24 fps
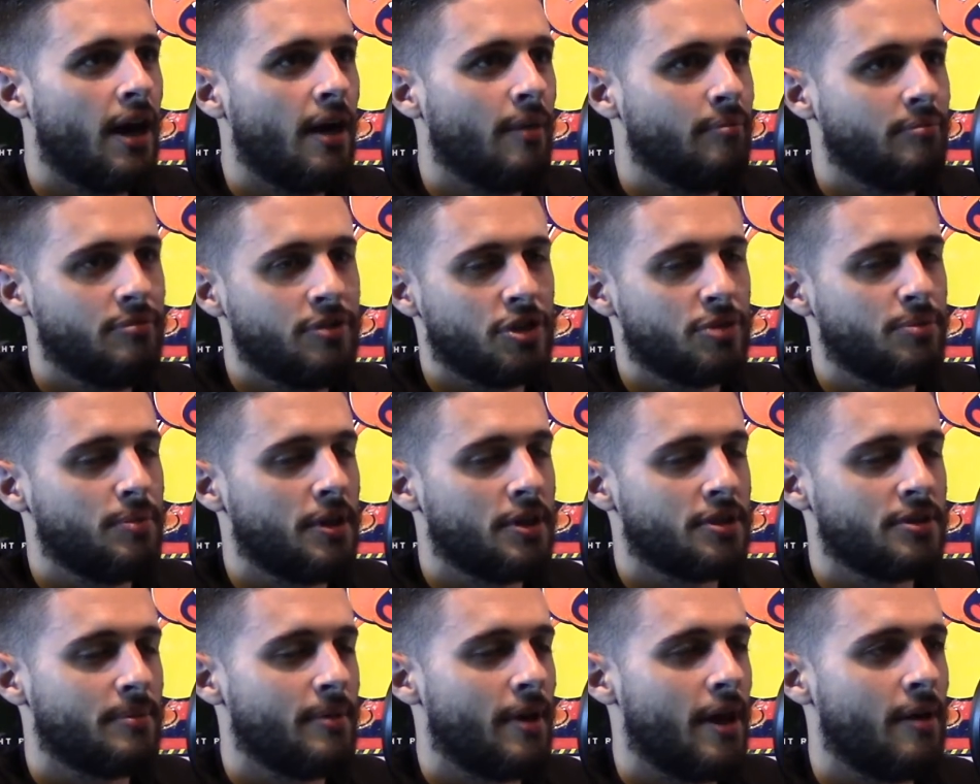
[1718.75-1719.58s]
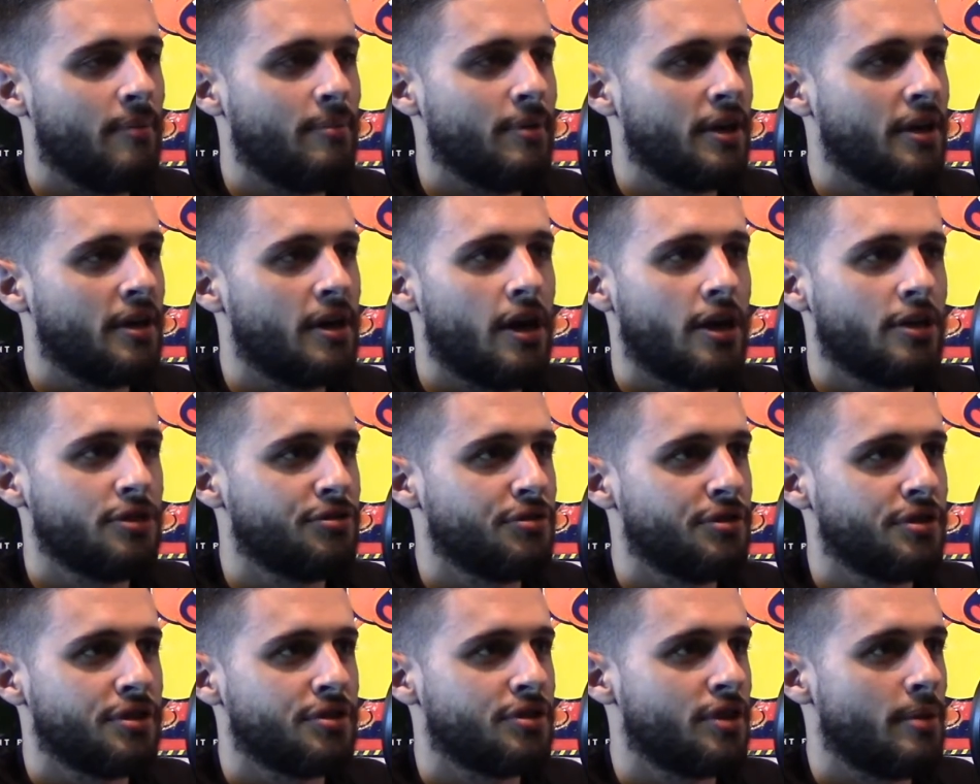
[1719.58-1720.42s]
Just because I'm not a big
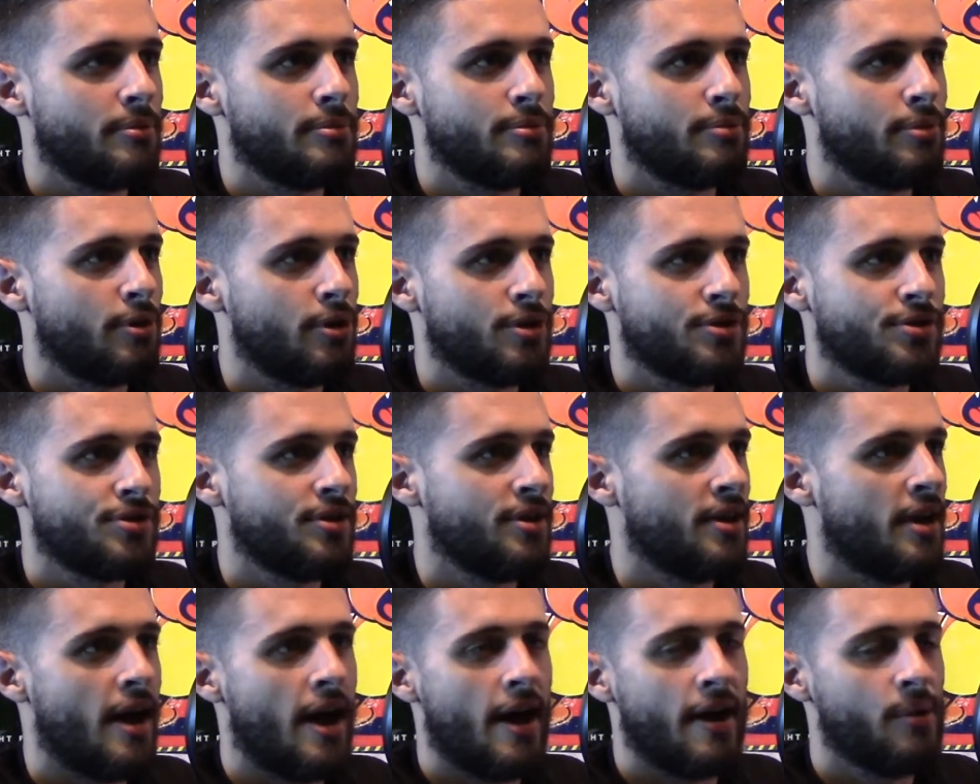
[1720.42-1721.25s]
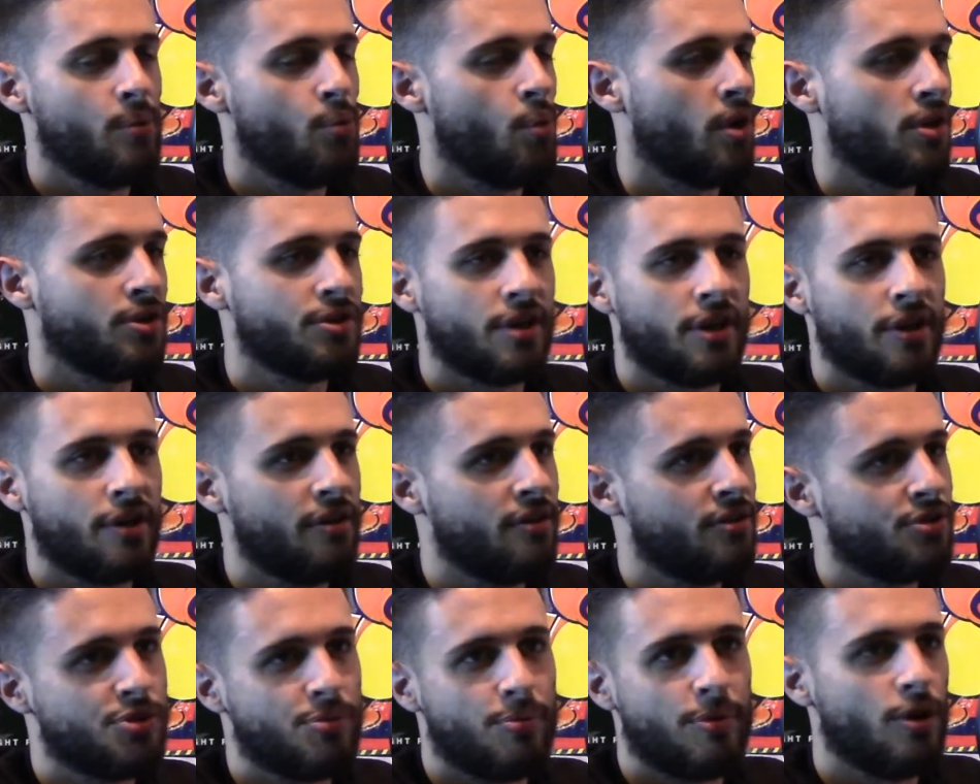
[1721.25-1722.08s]
Conjuring type of person. I didn't watch any of the
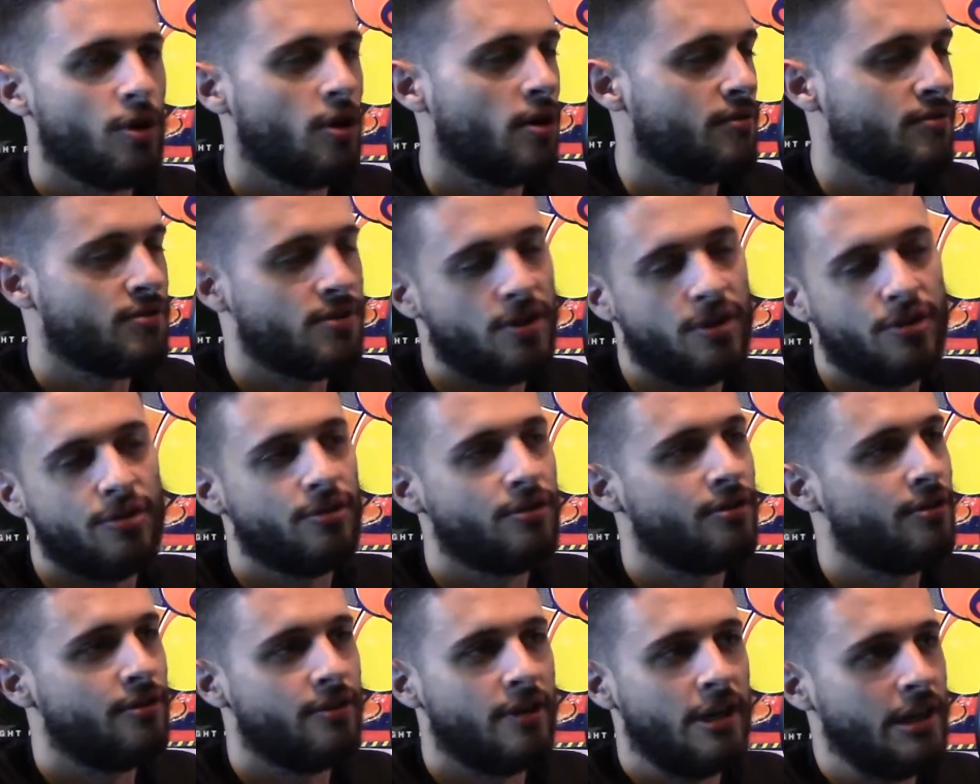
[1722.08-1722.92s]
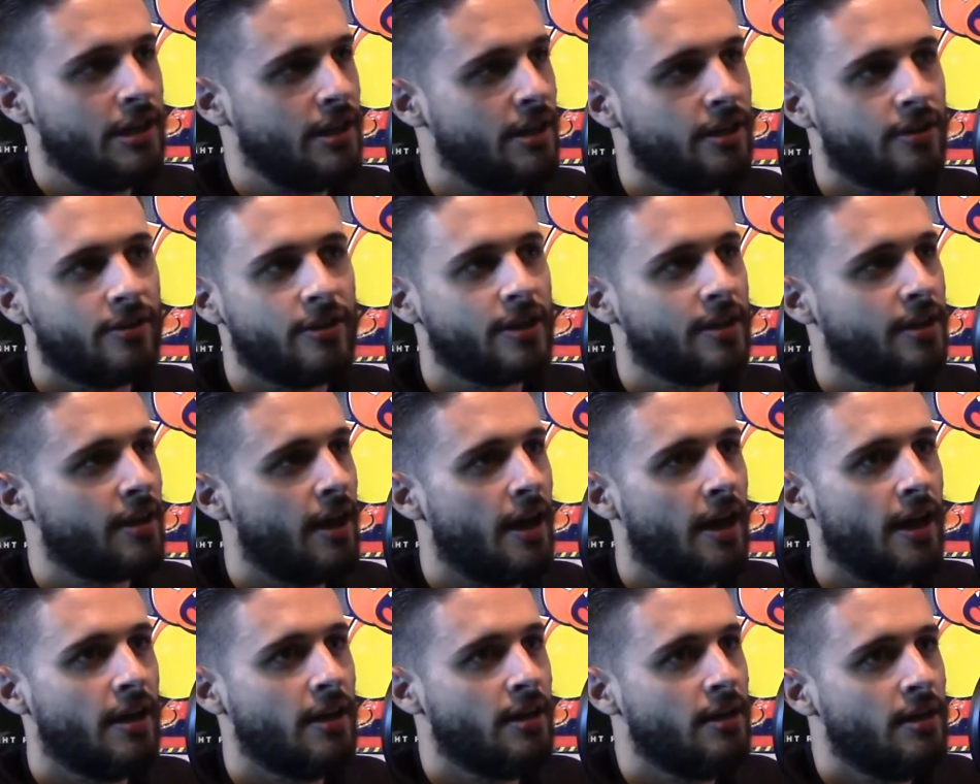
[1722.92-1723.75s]
spin-offs either or anything like
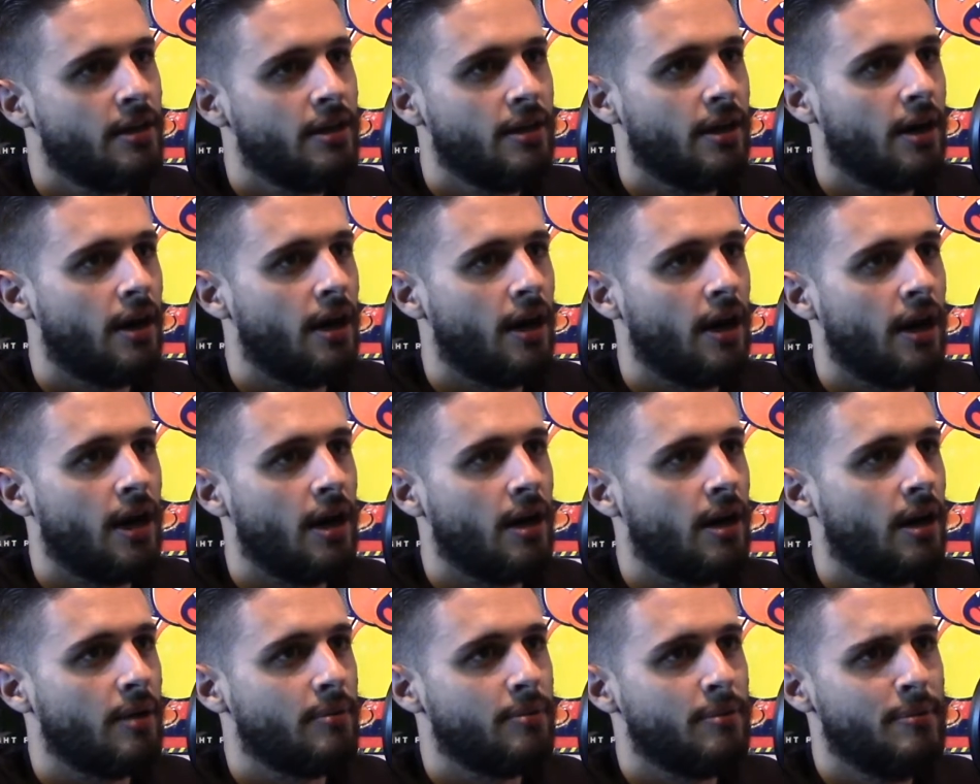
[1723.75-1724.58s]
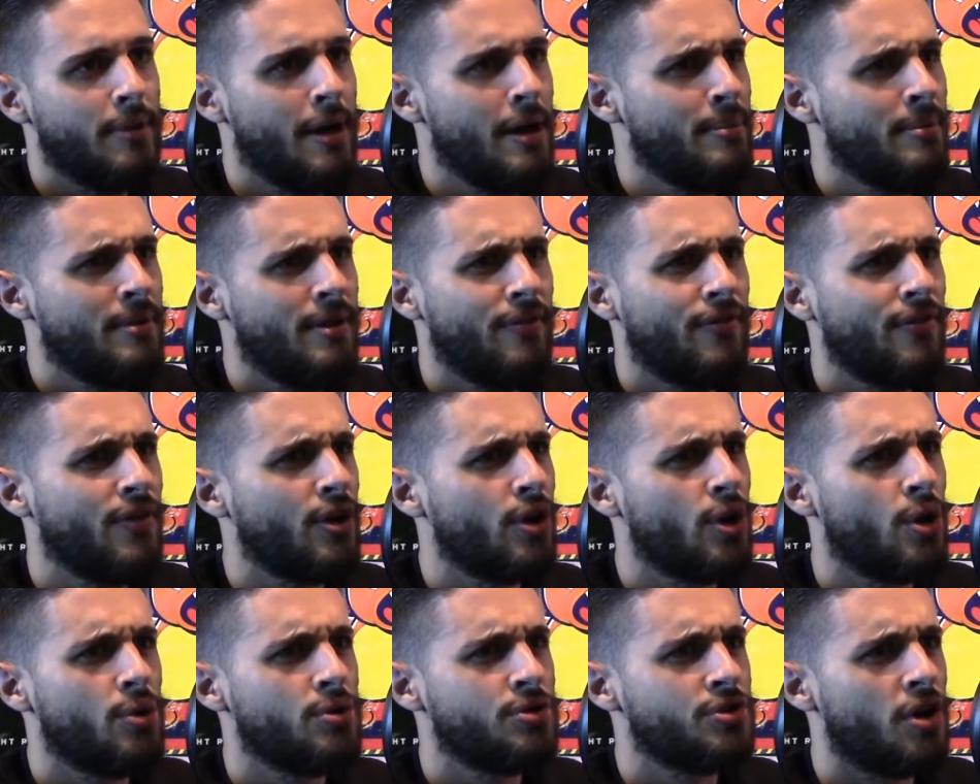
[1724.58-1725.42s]
that. But maybe if it
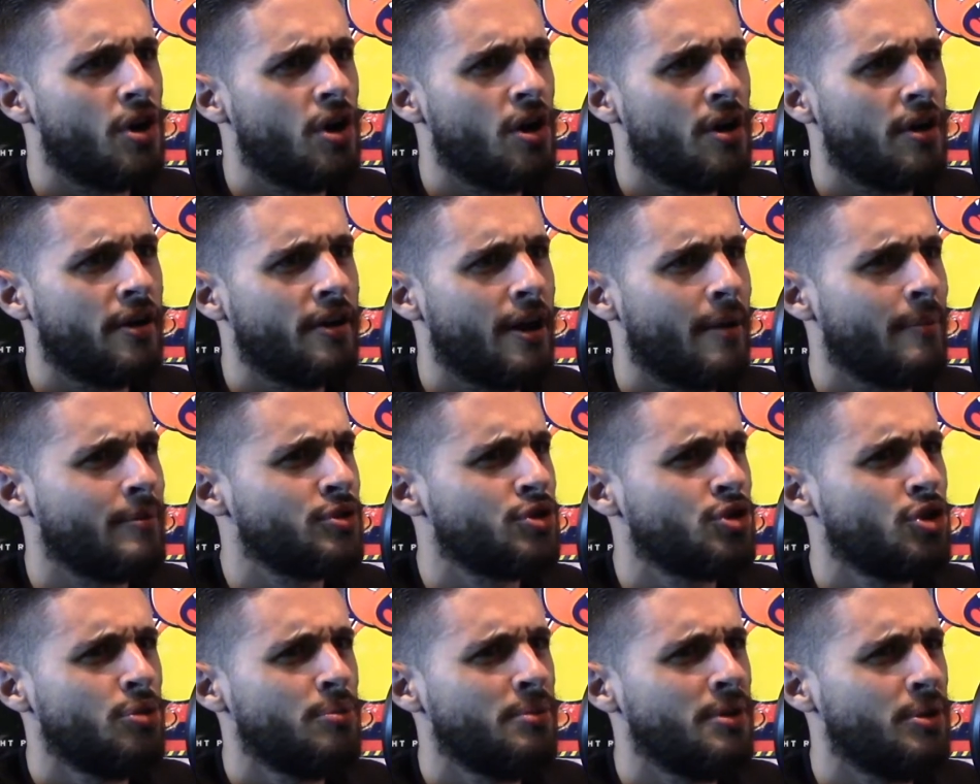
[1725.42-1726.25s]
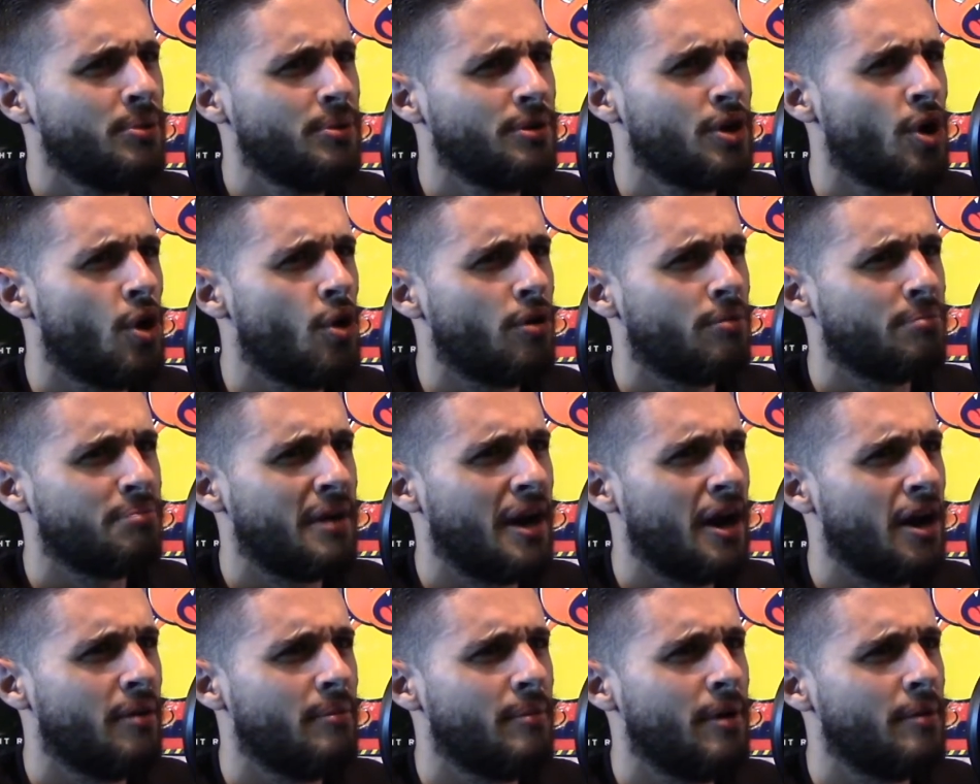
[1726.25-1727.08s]
goes on, I'm assuming it would go on
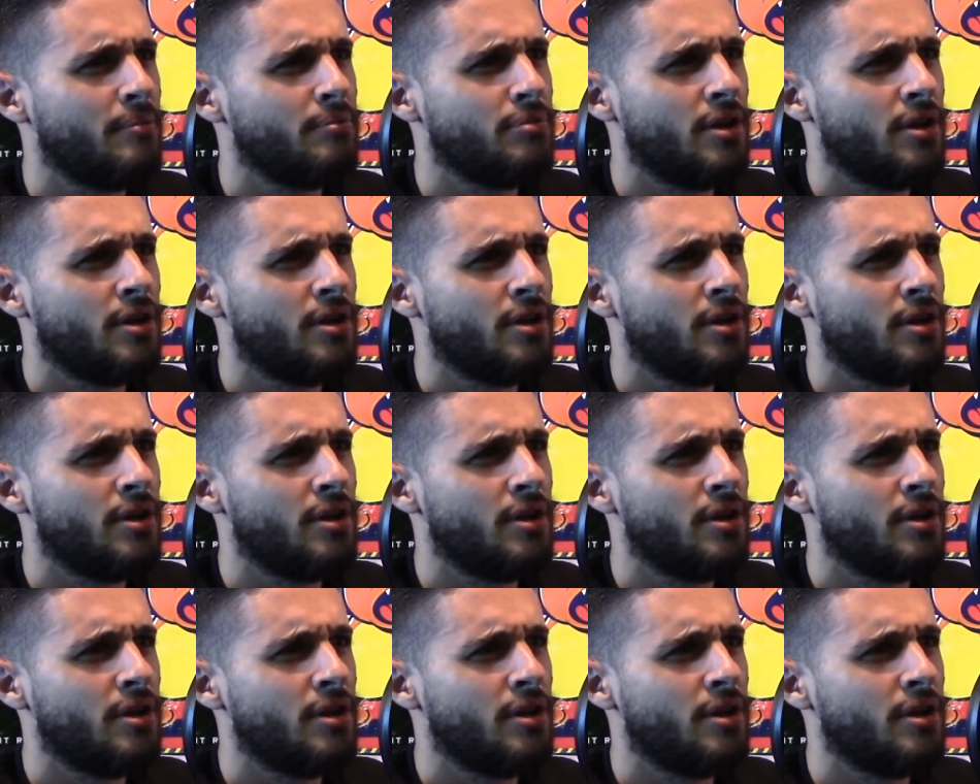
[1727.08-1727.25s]
Paramount Plus.